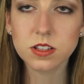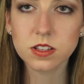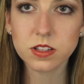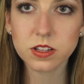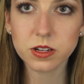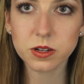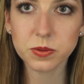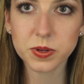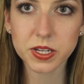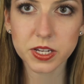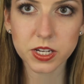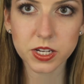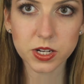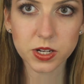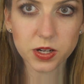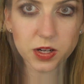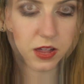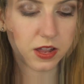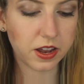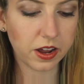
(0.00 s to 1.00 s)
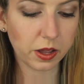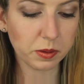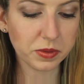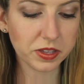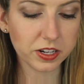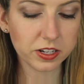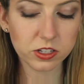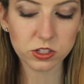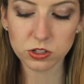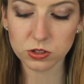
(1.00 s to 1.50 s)
there we go. Now I'm
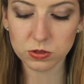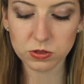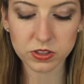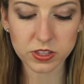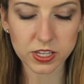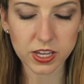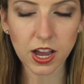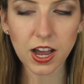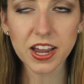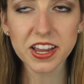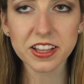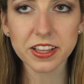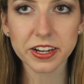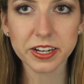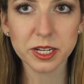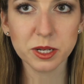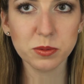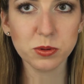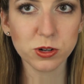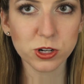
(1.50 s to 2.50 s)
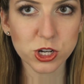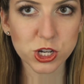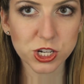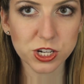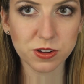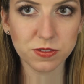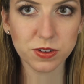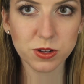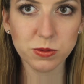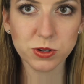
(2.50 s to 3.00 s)
gonna do the highlighting
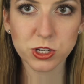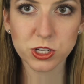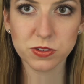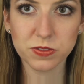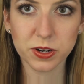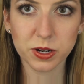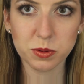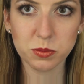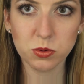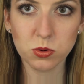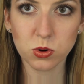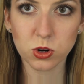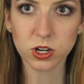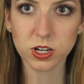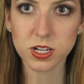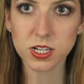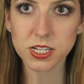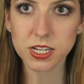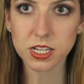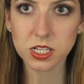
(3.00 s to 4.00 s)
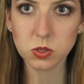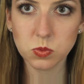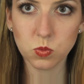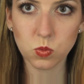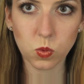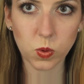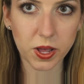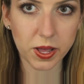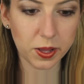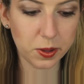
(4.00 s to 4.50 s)
portion of it, which is very important as
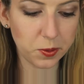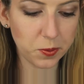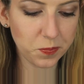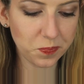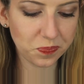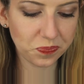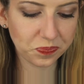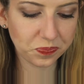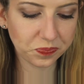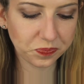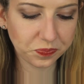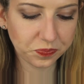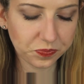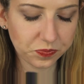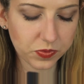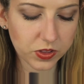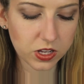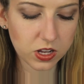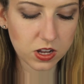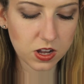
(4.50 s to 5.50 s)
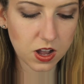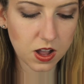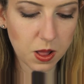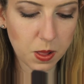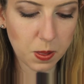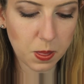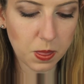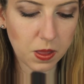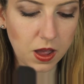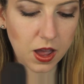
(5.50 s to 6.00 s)
well.
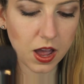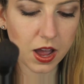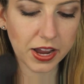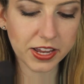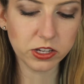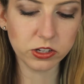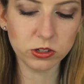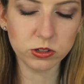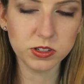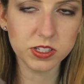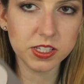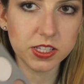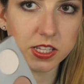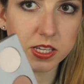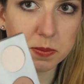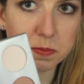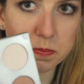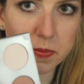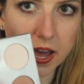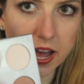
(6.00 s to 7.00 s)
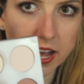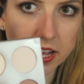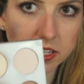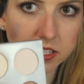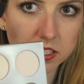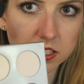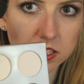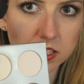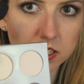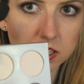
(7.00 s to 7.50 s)
I use the
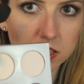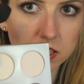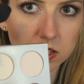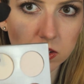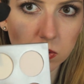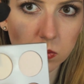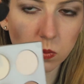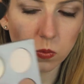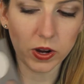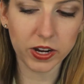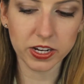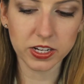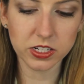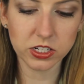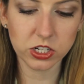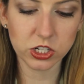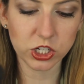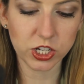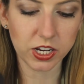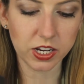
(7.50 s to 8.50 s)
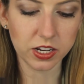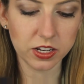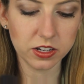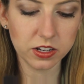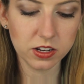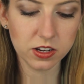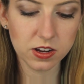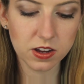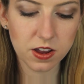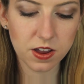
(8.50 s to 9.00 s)
matte white shade